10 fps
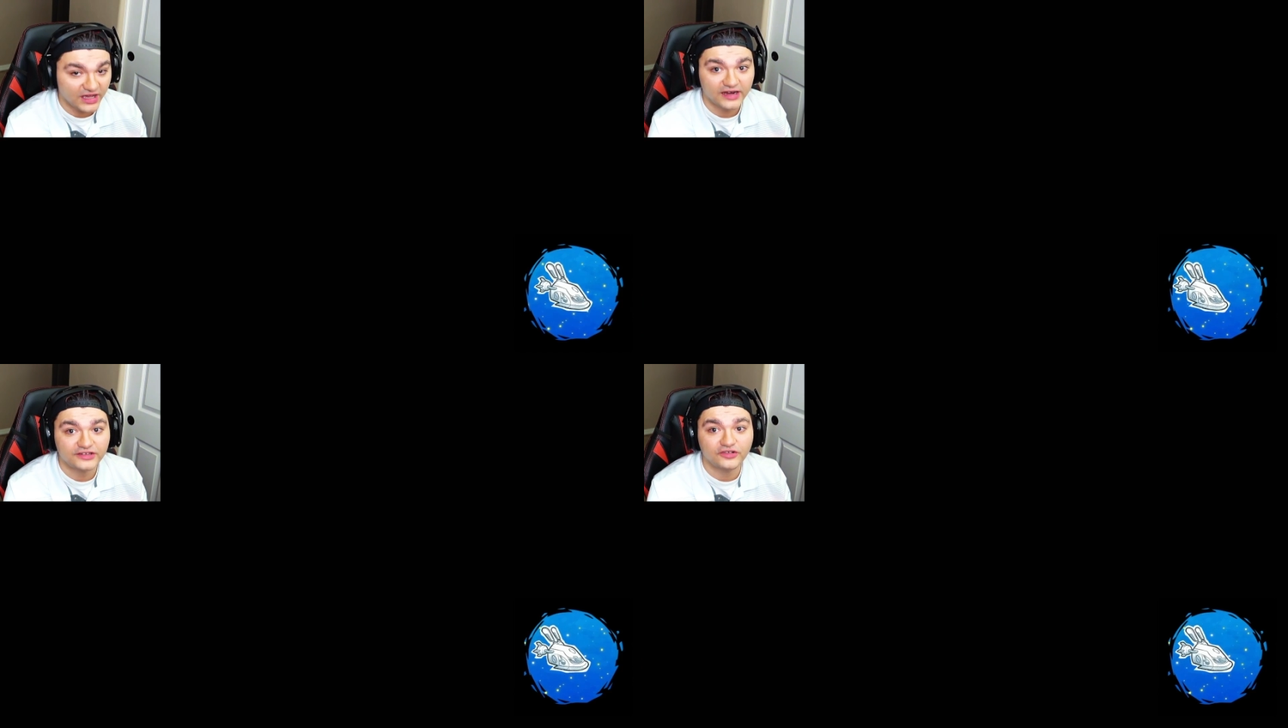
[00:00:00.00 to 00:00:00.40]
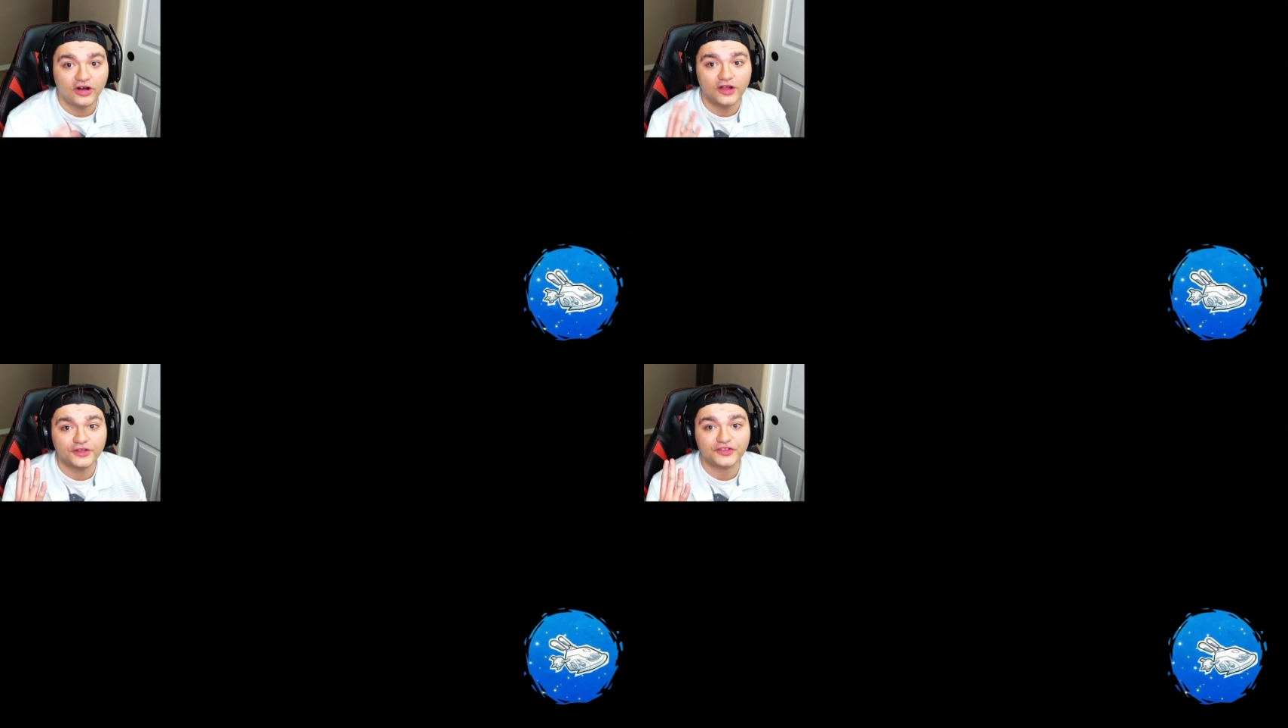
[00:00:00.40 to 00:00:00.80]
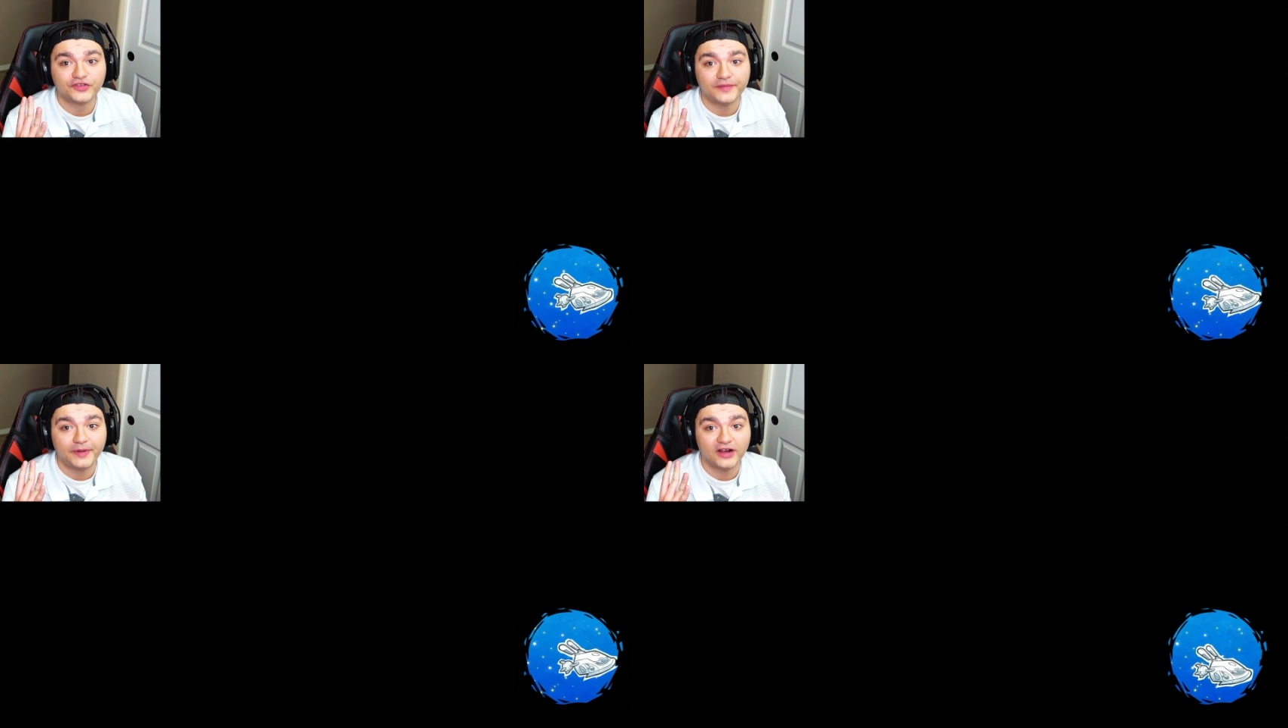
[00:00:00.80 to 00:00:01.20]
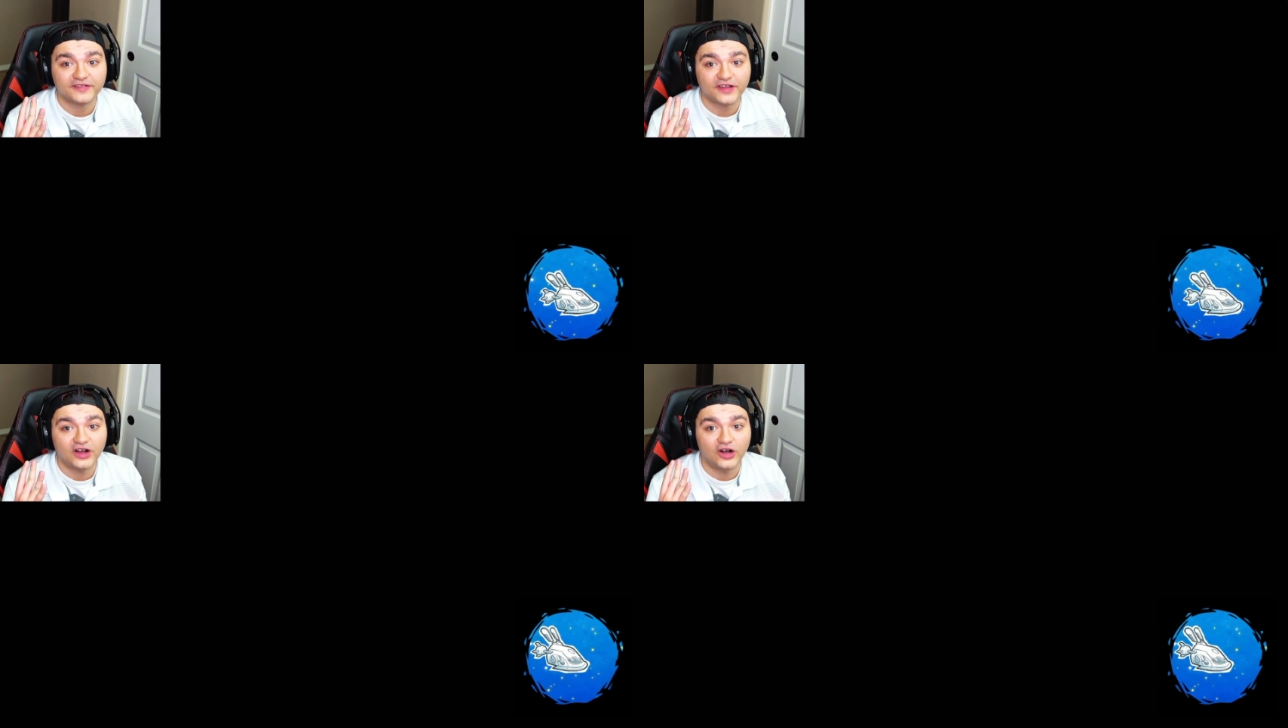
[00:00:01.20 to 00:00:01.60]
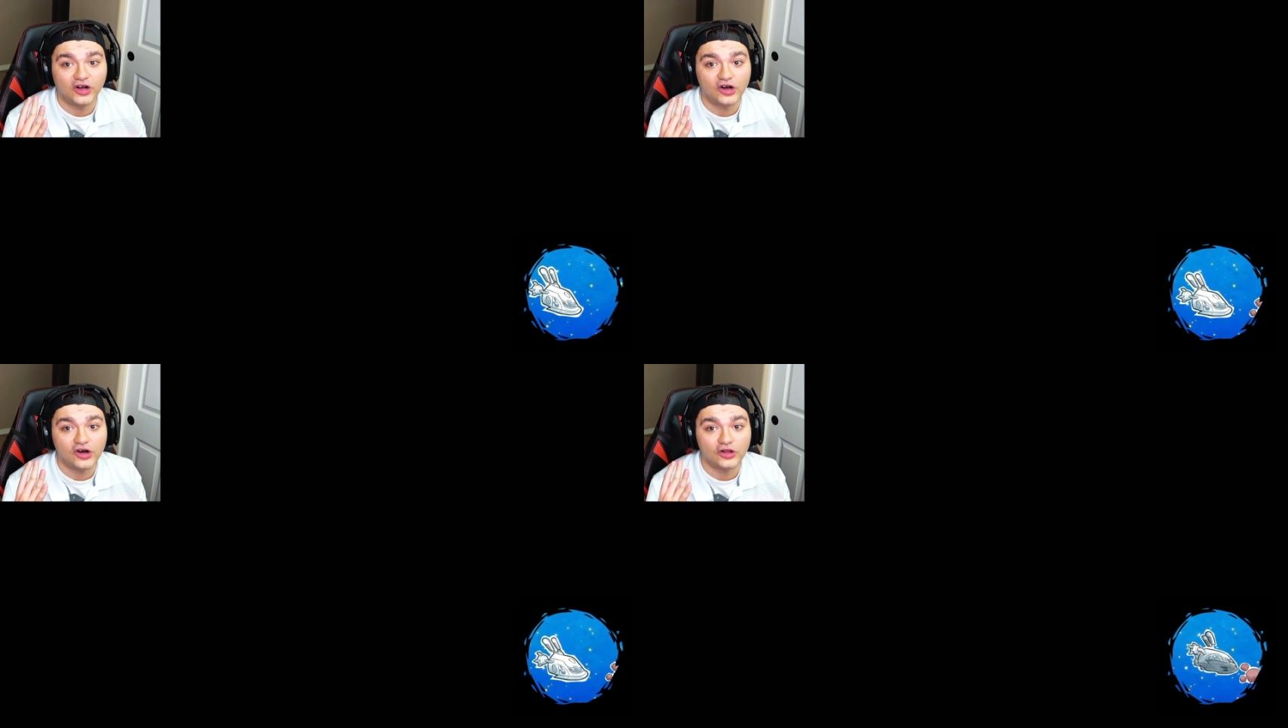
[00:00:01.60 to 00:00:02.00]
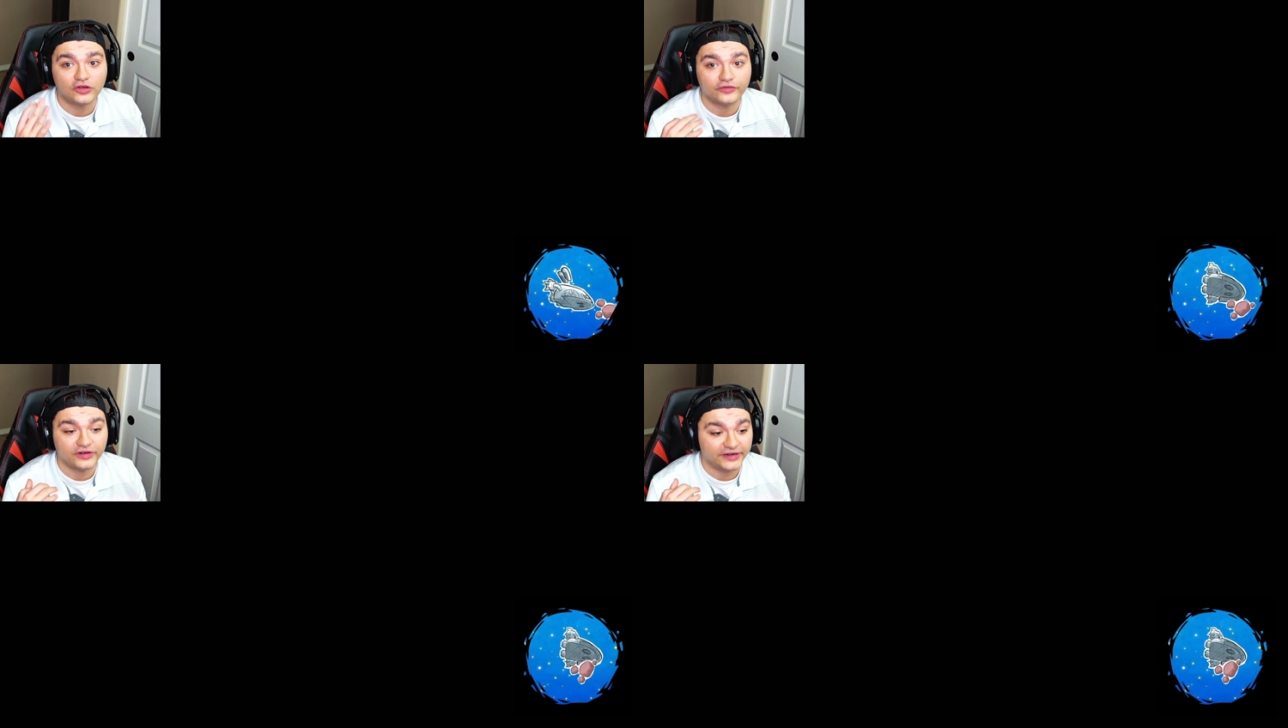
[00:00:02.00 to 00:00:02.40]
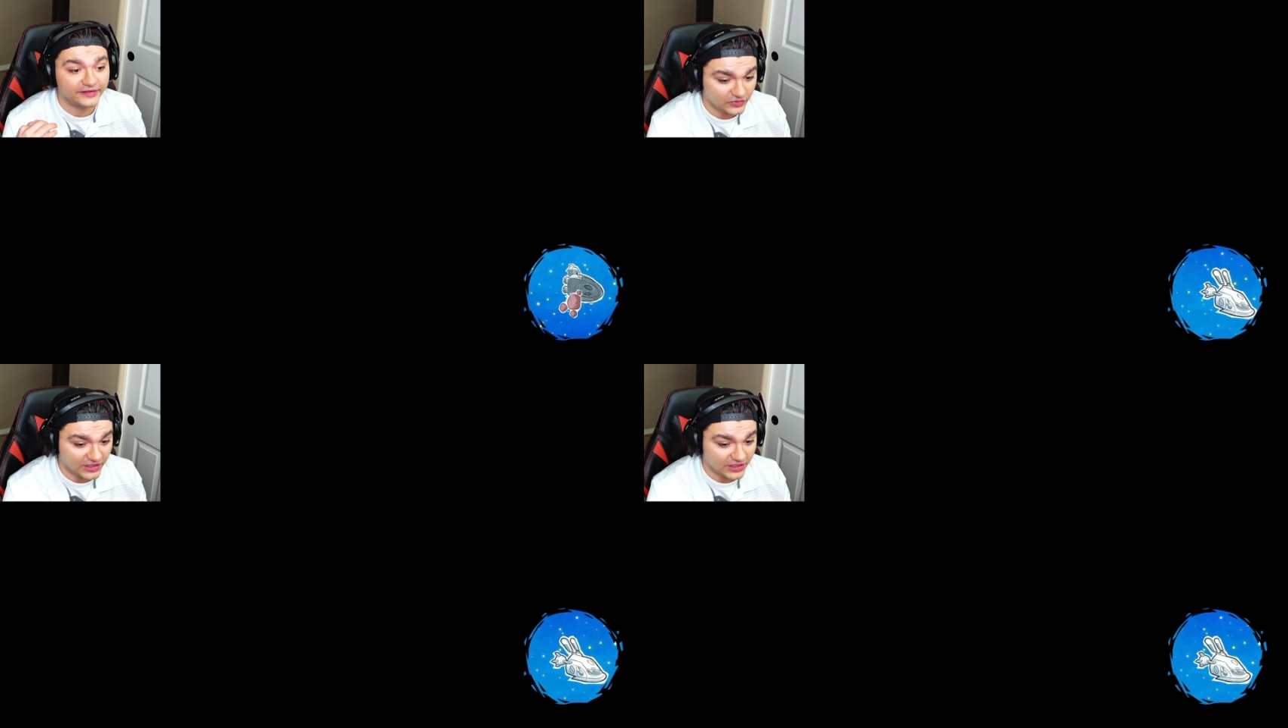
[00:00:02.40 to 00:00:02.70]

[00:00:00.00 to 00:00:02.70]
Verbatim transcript: You gotta do all those three parts all over again.